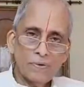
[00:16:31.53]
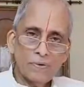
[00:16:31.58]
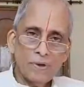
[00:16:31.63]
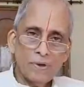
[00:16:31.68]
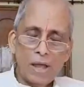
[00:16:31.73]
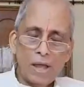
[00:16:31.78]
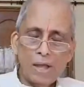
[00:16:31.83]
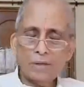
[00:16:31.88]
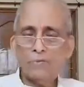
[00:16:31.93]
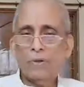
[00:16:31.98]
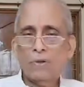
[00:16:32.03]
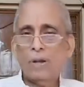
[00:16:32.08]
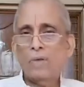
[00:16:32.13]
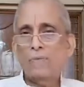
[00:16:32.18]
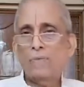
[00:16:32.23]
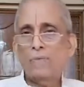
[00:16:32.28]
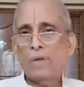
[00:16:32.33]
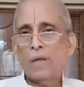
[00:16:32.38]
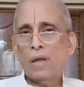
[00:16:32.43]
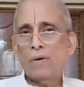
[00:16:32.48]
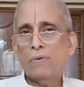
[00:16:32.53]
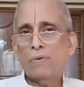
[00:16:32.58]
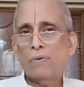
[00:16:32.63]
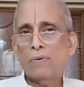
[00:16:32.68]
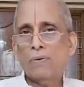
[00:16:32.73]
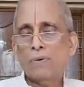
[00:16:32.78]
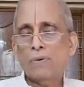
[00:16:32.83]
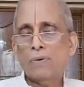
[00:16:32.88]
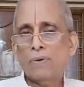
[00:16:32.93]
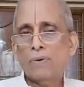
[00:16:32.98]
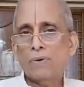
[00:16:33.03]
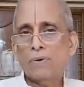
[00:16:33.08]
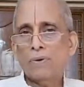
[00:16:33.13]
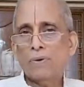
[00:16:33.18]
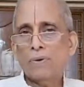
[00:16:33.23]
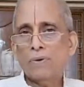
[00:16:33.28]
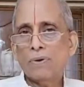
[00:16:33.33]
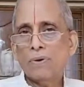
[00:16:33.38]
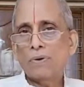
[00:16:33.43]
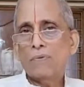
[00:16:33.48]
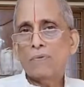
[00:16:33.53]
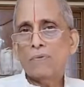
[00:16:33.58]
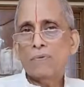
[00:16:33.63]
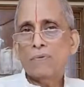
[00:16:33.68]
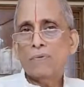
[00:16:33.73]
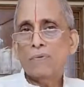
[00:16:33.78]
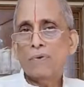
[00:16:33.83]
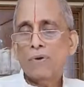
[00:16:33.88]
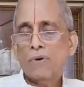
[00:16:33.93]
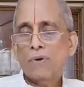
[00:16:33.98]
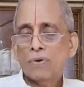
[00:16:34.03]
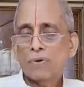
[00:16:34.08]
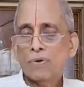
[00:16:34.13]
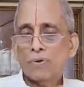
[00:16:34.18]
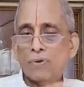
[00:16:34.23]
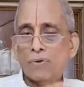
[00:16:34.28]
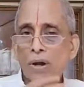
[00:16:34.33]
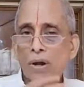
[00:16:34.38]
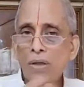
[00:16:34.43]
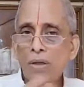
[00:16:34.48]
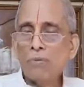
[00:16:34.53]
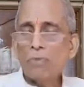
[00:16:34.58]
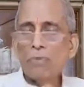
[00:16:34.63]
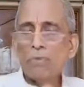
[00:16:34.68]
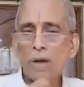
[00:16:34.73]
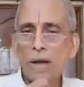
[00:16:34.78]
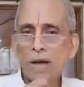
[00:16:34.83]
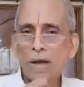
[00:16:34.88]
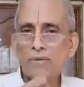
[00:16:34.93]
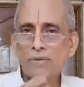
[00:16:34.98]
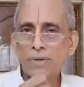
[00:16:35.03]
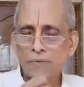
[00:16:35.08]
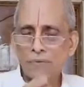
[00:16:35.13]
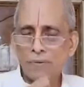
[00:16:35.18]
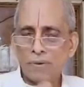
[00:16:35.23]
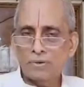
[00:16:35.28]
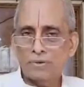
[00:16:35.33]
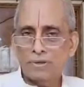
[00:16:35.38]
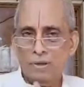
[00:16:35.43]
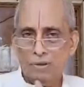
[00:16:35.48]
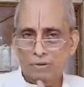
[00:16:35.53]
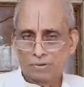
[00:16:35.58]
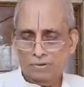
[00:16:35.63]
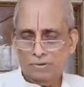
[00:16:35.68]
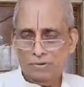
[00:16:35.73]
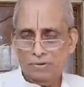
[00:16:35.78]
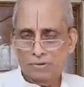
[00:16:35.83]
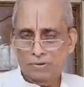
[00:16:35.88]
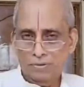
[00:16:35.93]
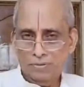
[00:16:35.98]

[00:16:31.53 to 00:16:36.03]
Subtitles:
Actually, we have to live as ourselves.